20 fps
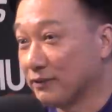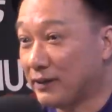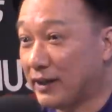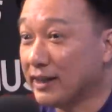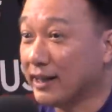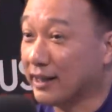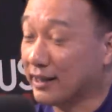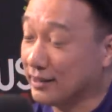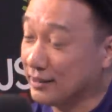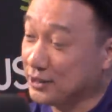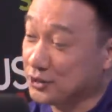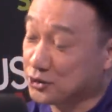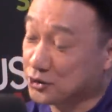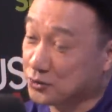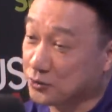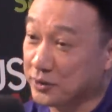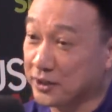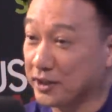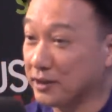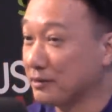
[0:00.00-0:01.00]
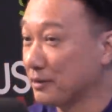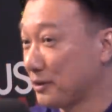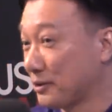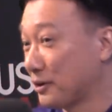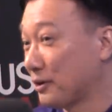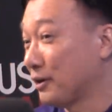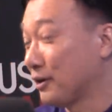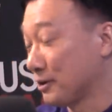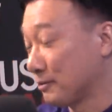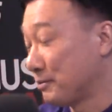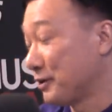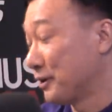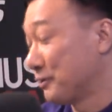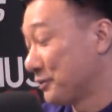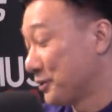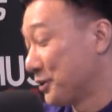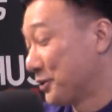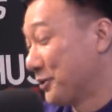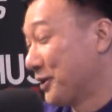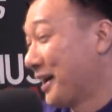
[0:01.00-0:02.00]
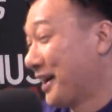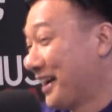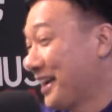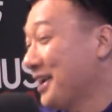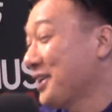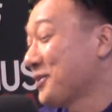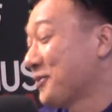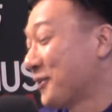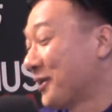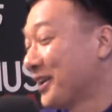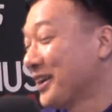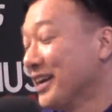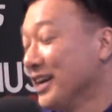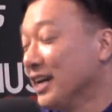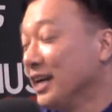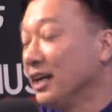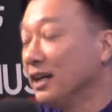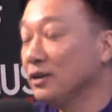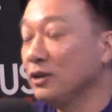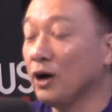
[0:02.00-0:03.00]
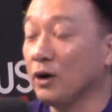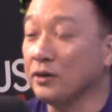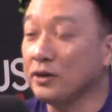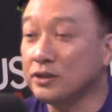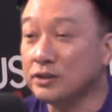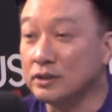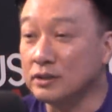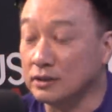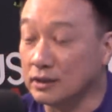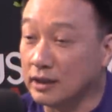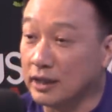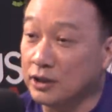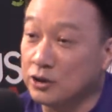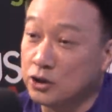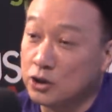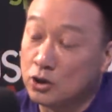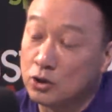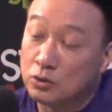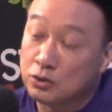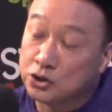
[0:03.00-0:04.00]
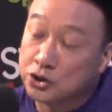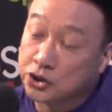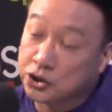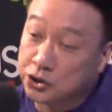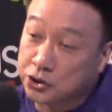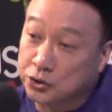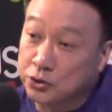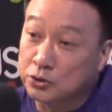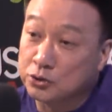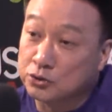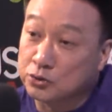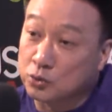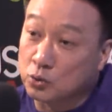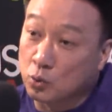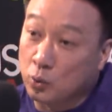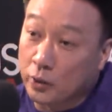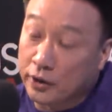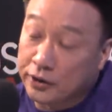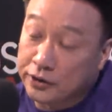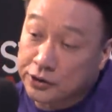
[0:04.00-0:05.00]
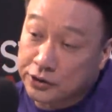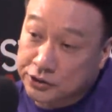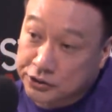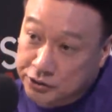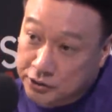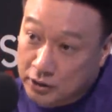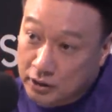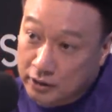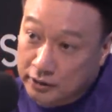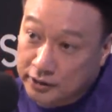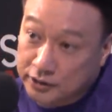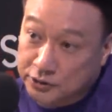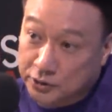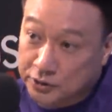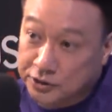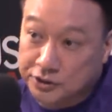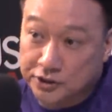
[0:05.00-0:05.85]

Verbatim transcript: I got at least three, and they're all above you. Uh, anyway, yeah, no, right. Can you choose where your star is, or it's